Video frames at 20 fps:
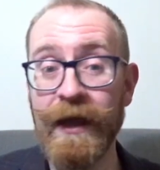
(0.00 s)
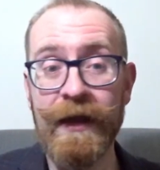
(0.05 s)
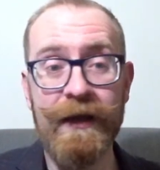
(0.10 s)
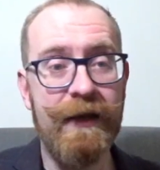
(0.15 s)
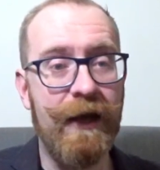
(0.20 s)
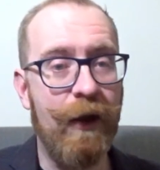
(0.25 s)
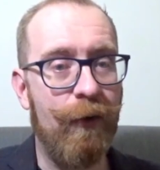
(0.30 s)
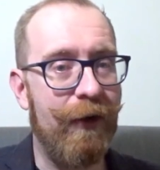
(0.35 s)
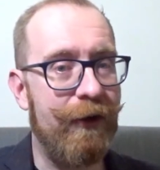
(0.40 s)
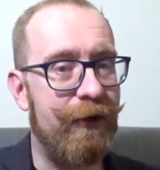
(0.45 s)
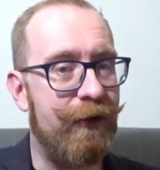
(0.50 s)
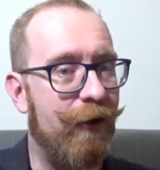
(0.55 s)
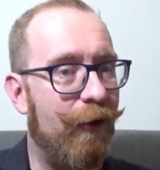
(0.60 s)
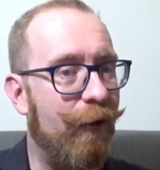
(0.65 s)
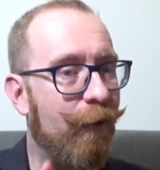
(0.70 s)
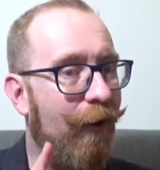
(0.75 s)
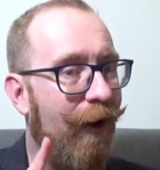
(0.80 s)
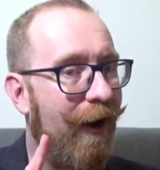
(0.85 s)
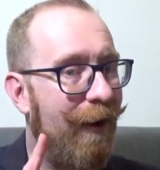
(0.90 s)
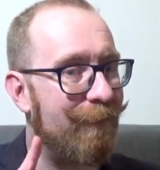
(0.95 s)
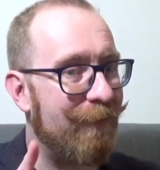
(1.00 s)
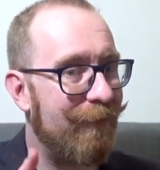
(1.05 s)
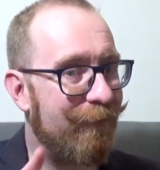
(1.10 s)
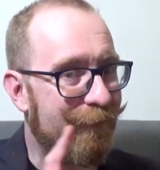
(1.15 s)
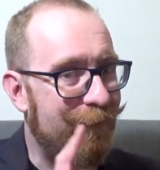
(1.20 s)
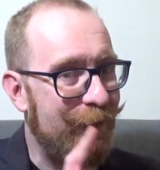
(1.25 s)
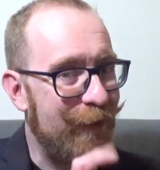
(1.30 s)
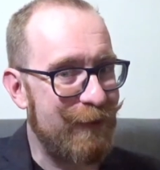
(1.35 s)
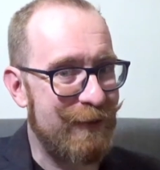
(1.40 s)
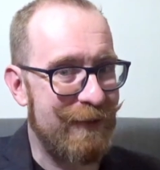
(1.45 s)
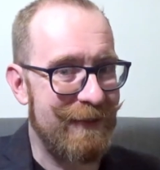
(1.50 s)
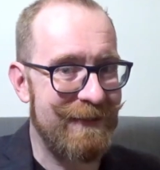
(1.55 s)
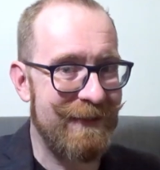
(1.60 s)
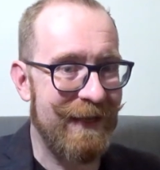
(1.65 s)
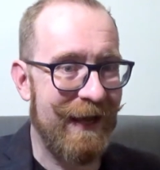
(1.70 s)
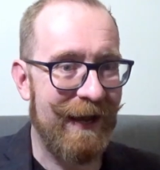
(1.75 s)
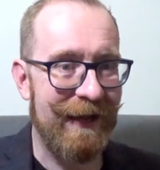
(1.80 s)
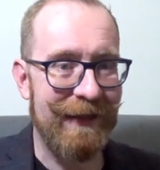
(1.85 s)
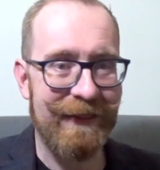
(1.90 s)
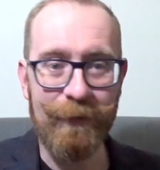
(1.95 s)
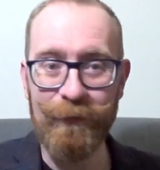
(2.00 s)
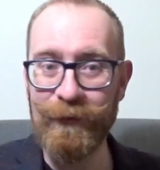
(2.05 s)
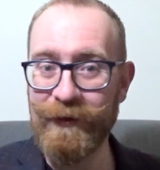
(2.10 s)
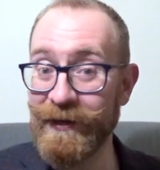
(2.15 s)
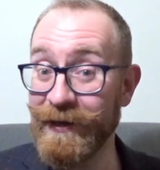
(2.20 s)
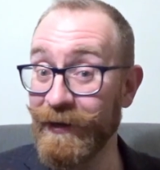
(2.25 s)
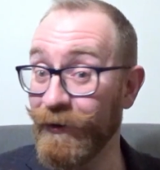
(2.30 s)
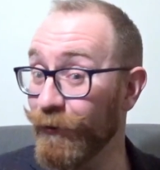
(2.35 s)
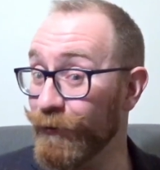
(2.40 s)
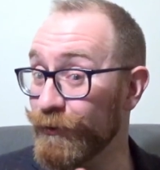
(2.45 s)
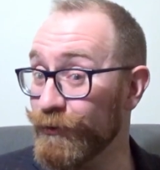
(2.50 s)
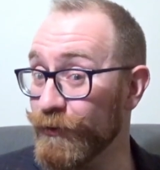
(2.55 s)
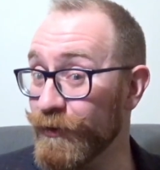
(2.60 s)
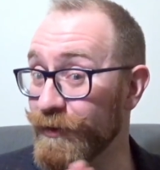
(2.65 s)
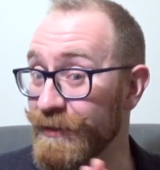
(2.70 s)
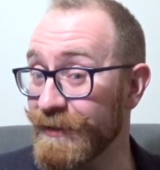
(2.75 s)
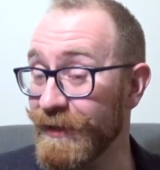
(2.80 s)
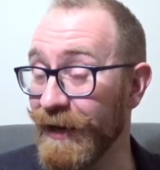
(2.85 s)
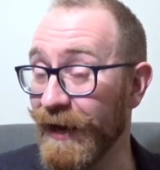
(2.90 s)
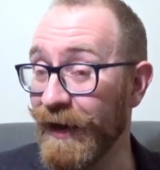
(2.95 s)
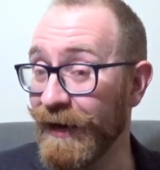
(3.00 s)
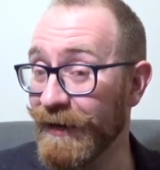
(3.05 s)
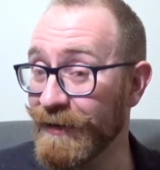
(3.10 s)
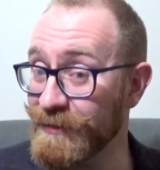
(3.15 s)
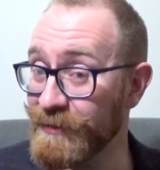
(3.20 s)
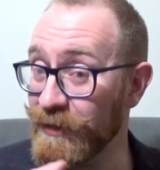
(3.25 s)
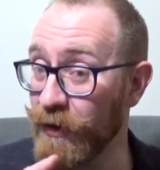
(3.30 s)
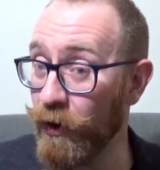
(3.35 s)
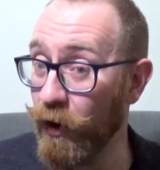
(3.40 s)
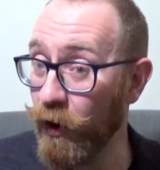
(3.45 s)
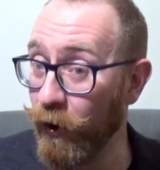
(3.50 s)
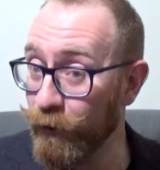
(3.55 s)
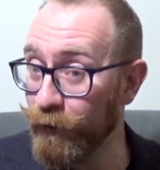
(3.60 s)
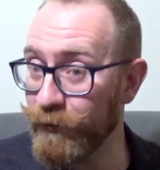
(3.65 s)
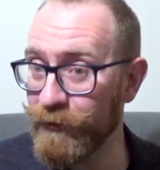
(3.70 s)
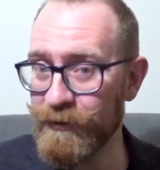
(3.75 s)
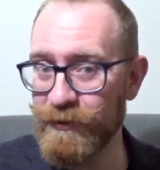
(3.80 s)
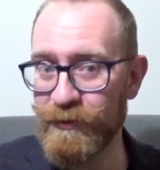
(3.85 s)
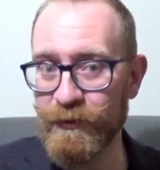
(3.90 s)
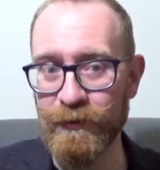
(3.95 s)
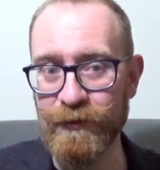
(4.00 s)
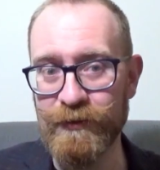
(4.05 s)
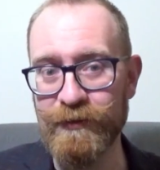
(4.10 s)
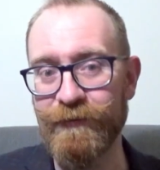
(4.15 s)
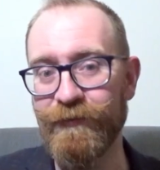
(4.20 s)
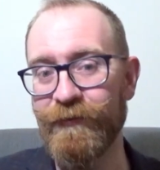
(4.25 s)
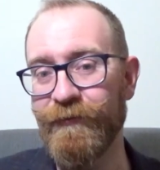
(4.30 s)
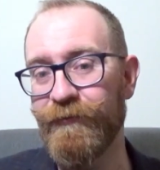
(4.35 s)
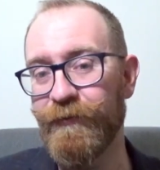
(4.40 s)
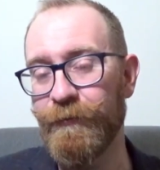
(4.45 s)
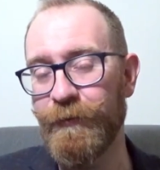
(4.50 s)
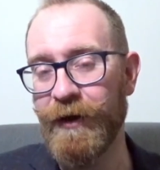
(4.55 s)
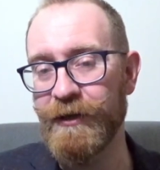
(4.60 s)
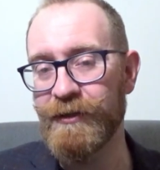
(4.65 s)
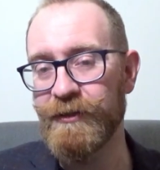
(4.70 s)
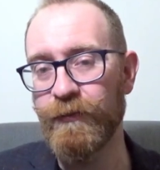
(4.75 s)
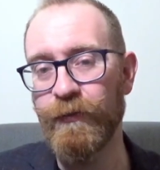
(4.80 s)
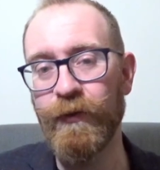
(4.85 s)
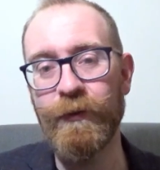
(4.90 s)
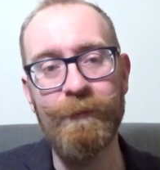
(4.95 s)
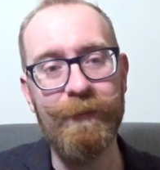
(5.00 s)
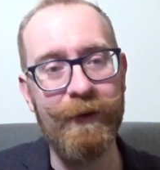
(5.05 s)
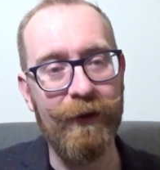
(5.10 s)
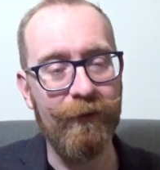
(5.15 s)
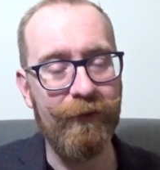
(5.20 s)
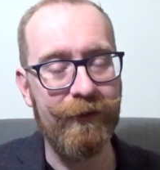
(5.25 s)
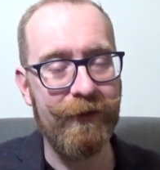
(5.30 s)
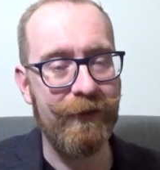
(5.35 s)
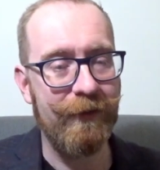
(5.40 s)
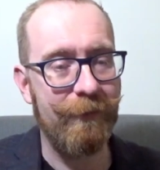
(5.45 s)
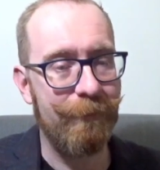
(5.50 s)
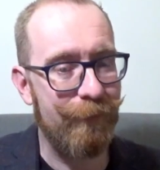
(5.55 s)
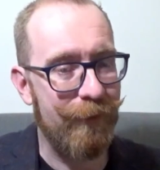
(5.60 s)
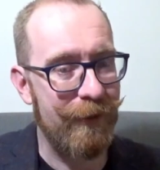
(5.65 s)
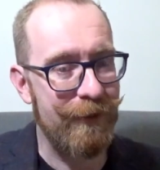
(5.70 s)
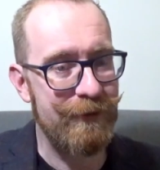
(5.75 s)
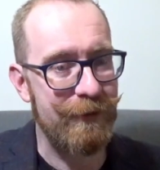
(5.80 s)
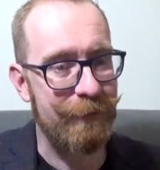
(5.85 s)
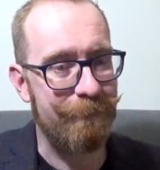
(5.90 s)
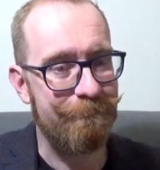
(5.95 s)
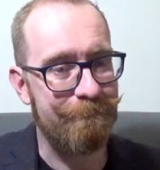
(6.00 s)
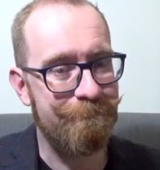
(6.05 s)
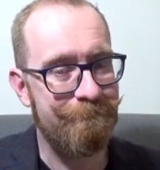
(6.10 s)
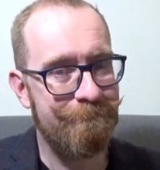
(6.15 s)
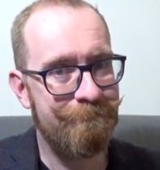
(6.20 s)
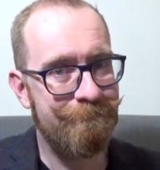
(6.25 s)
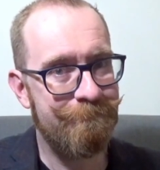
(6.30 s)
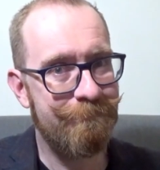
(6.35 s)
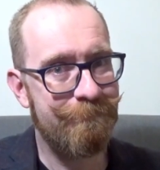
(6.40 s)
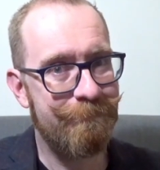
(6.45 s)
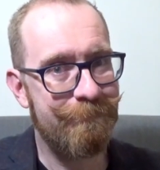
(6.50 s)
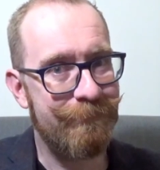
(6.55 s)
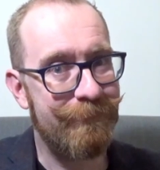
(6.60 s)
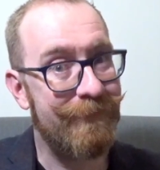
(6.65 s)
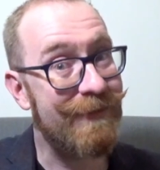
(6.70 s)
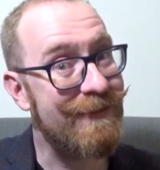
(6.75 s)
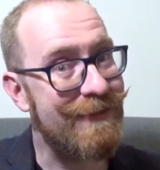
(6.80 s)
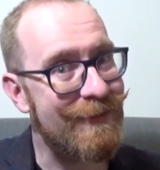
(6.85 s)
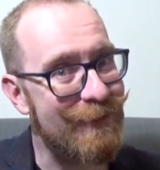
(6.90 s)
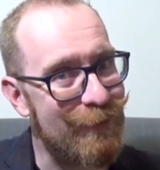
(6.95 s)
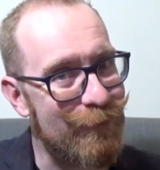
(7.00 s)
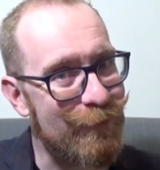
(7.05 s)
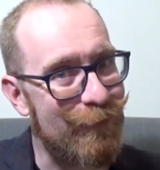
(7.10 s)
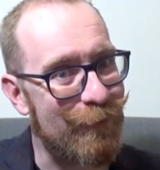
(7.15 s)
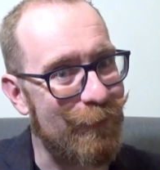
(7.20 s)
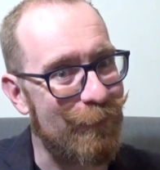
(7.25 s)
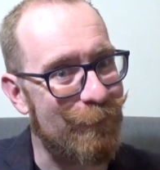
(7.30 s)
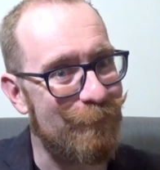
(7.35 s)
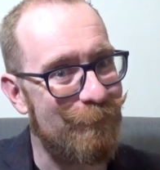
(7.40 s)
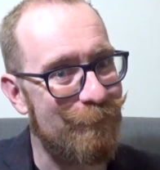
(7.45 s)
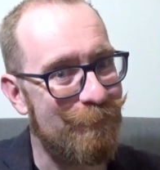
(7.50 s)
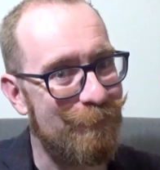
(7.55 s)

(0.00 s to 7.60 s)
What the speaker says: Now I know I am the first to say that we cannot trust art as our only source of information when building an impression. This is true.